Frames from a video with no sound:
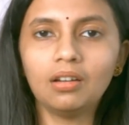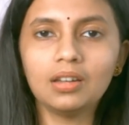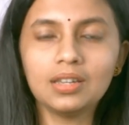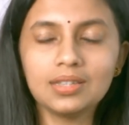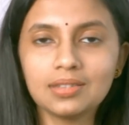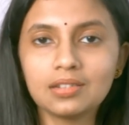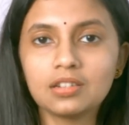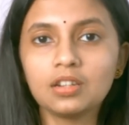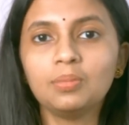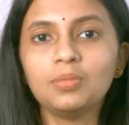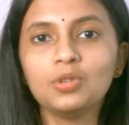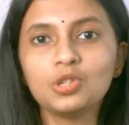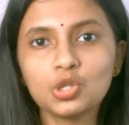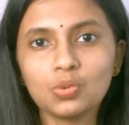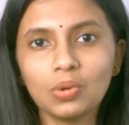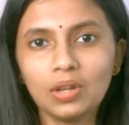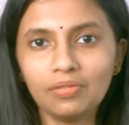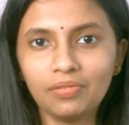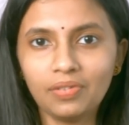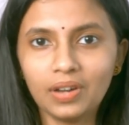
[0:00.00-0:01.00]
is it in
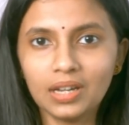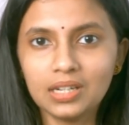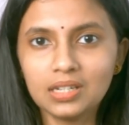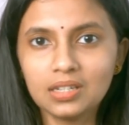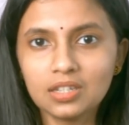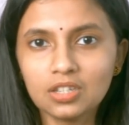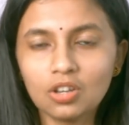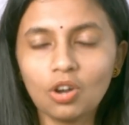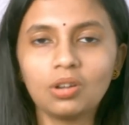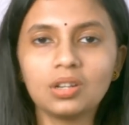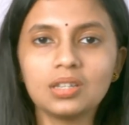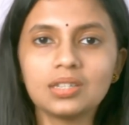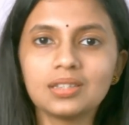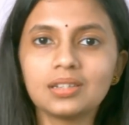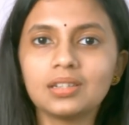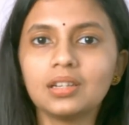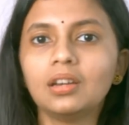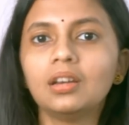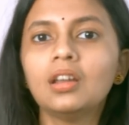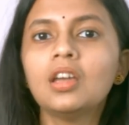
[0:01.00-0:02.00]
mutual funds or is
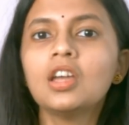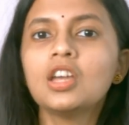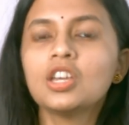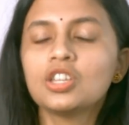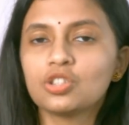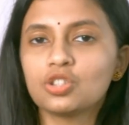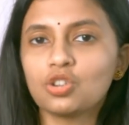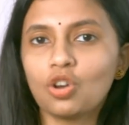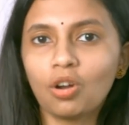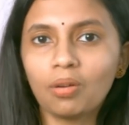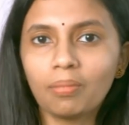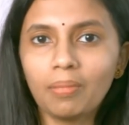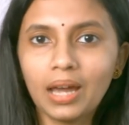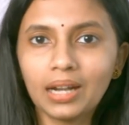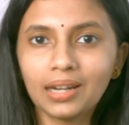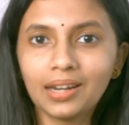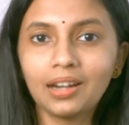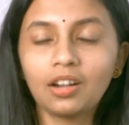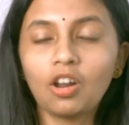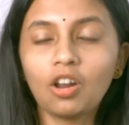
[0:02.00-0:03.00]
it in stock
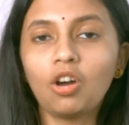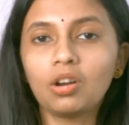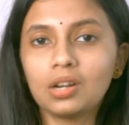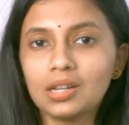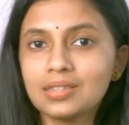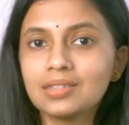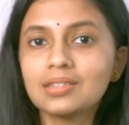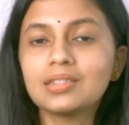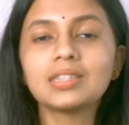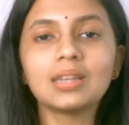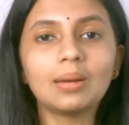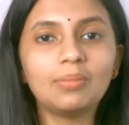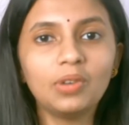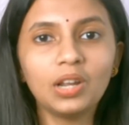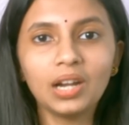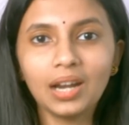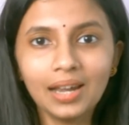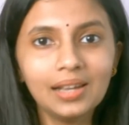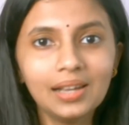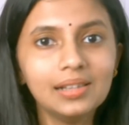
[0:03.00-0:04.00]
market or is it
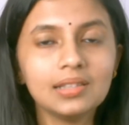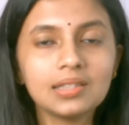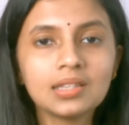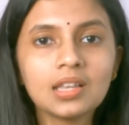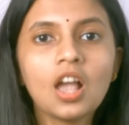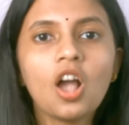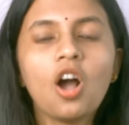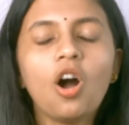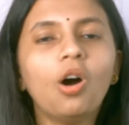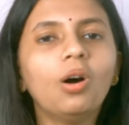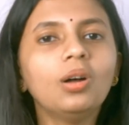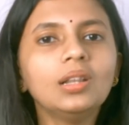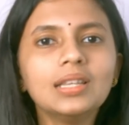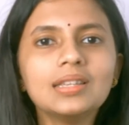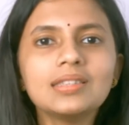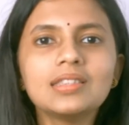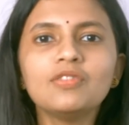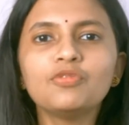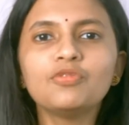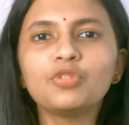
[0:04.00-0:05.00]
somewhere else. All
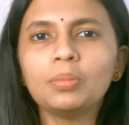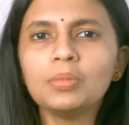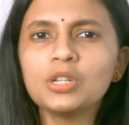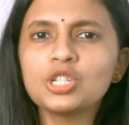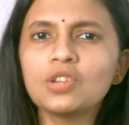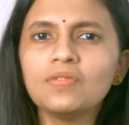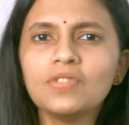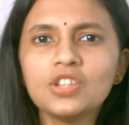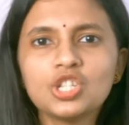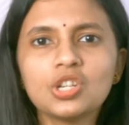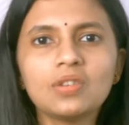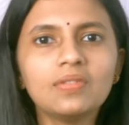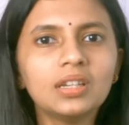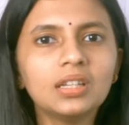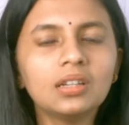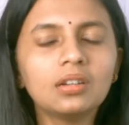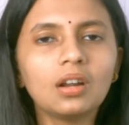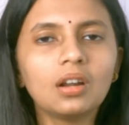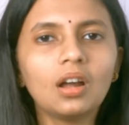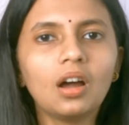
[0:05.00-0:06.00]
this information,
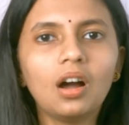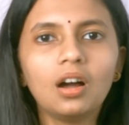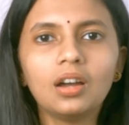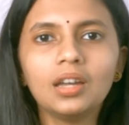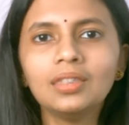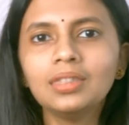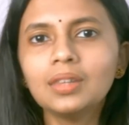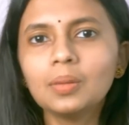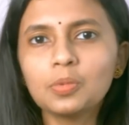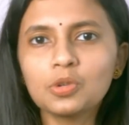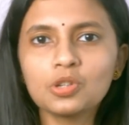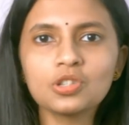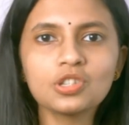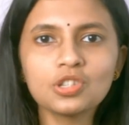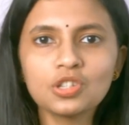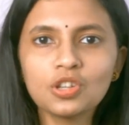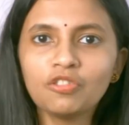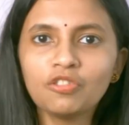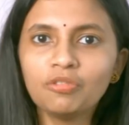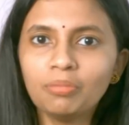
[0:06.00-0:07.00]
whichever in the
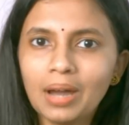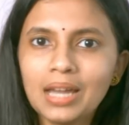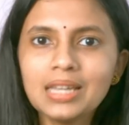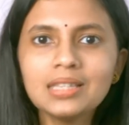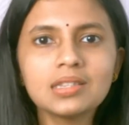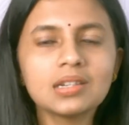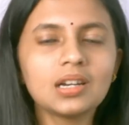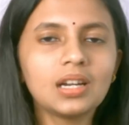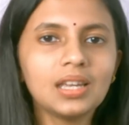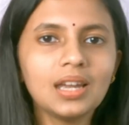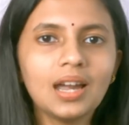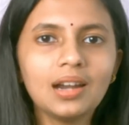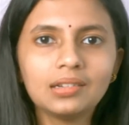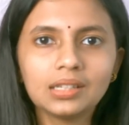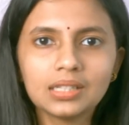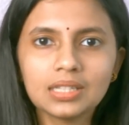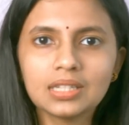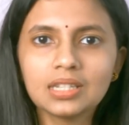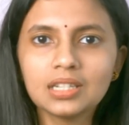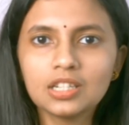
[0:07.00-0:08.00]
process of my study
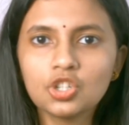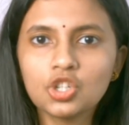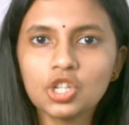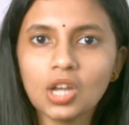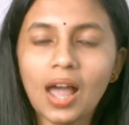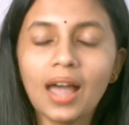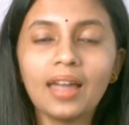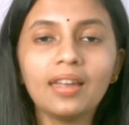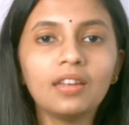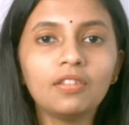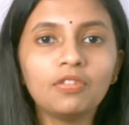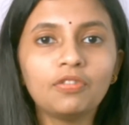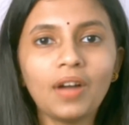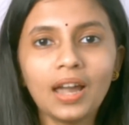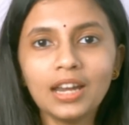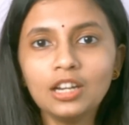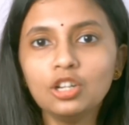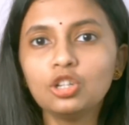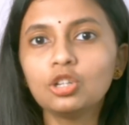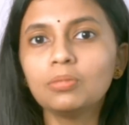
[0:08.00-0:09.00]
and research I
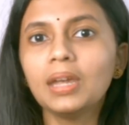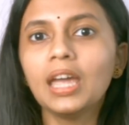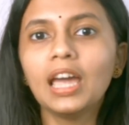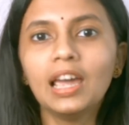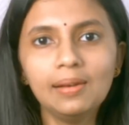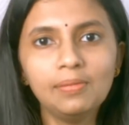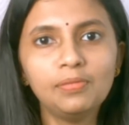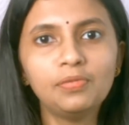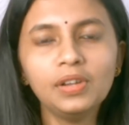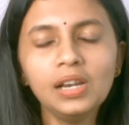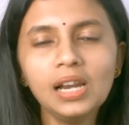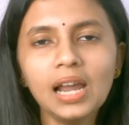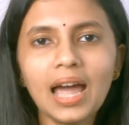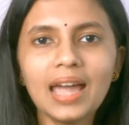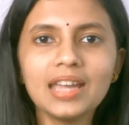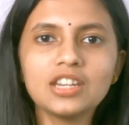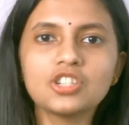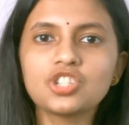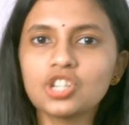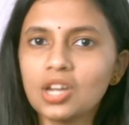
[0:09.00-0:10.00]
find to be helpful,
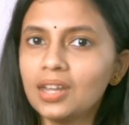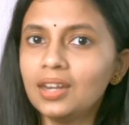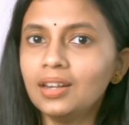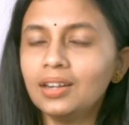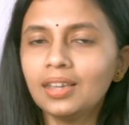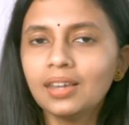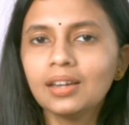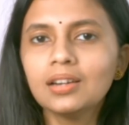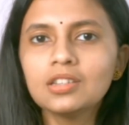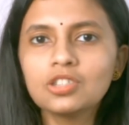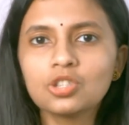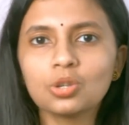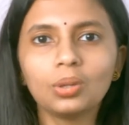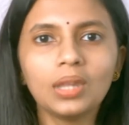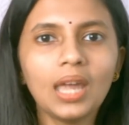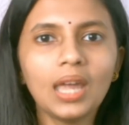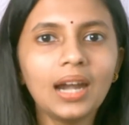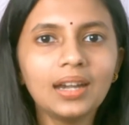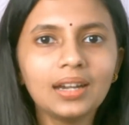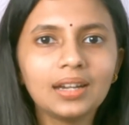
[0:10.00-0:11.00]
I share it here so
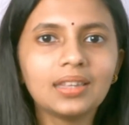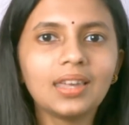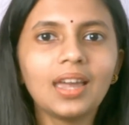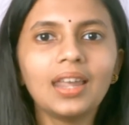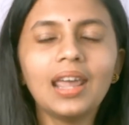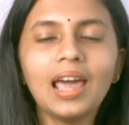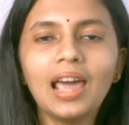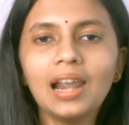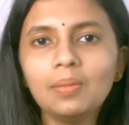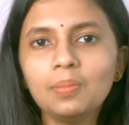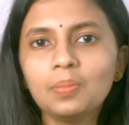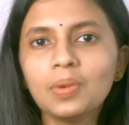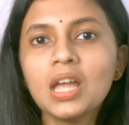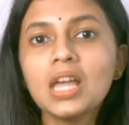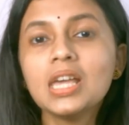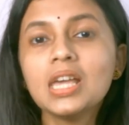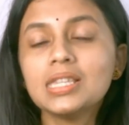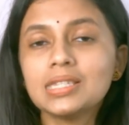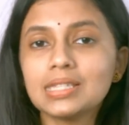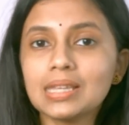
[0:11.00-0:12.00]
that it can help
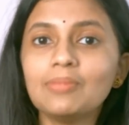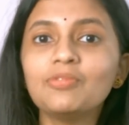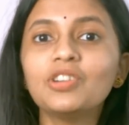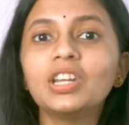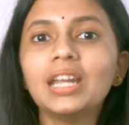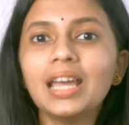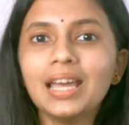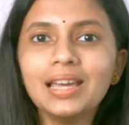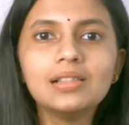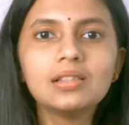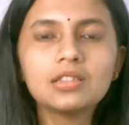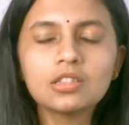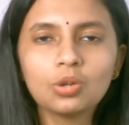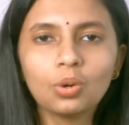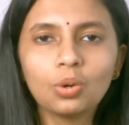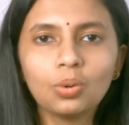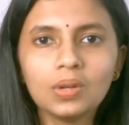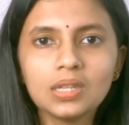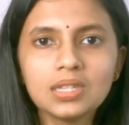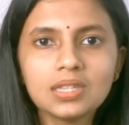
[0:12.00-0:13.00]
someone else
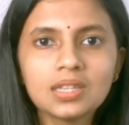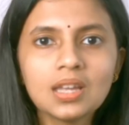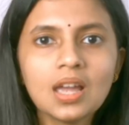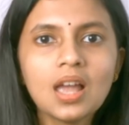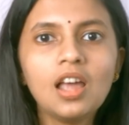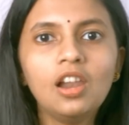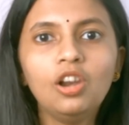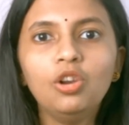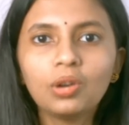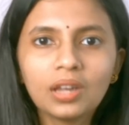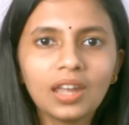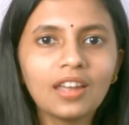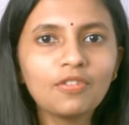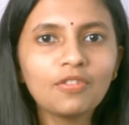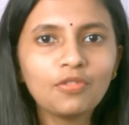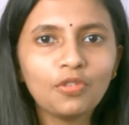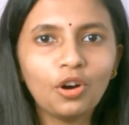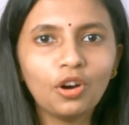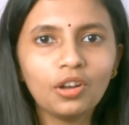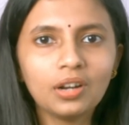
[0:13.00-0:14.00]
who is looking
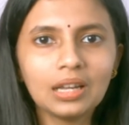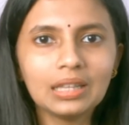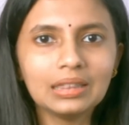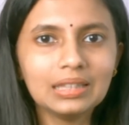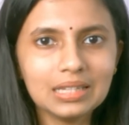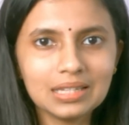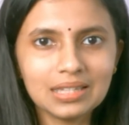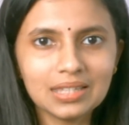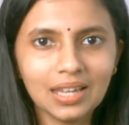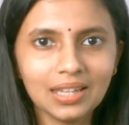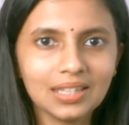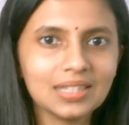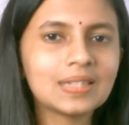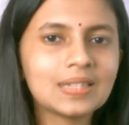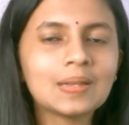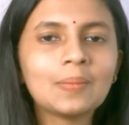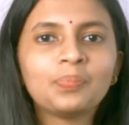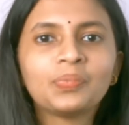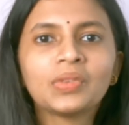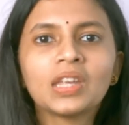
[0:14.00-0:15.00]
for these
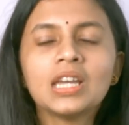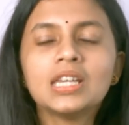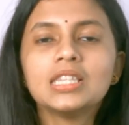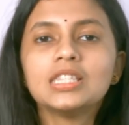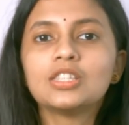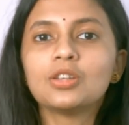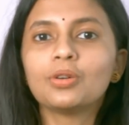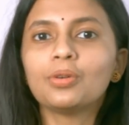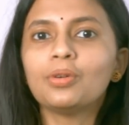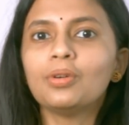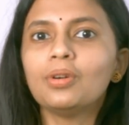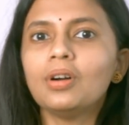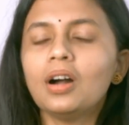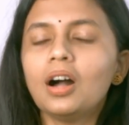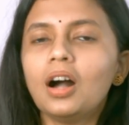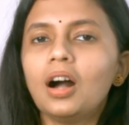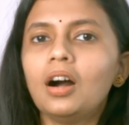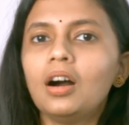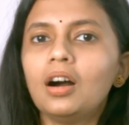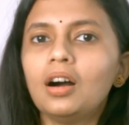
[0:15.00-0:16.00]
things.
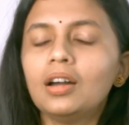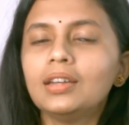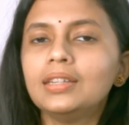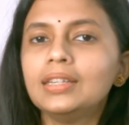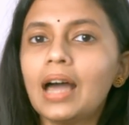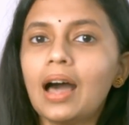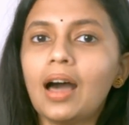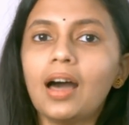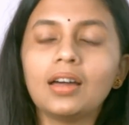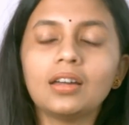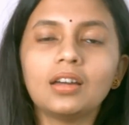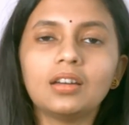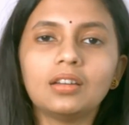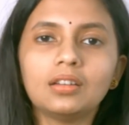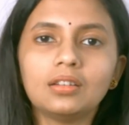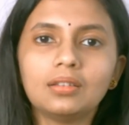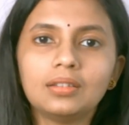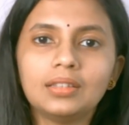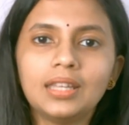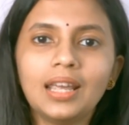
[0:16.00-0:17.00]
So yeah,
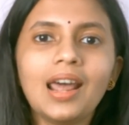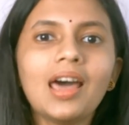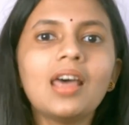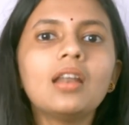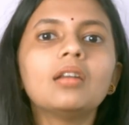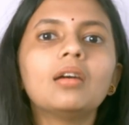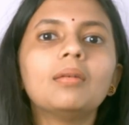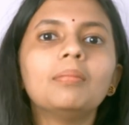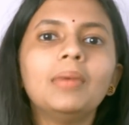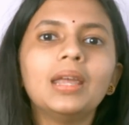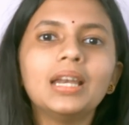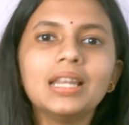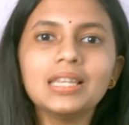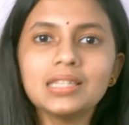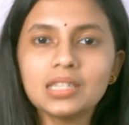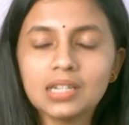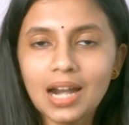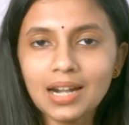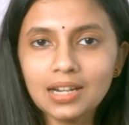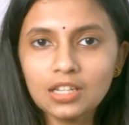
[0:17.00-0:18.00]
there are many
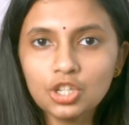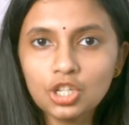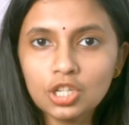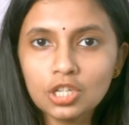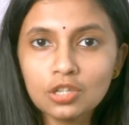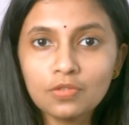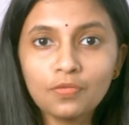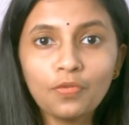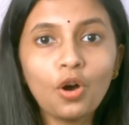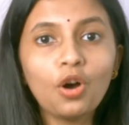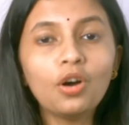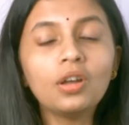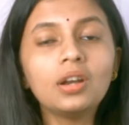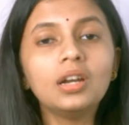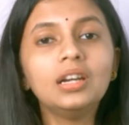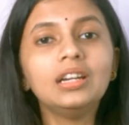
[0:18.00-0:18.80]
strategies for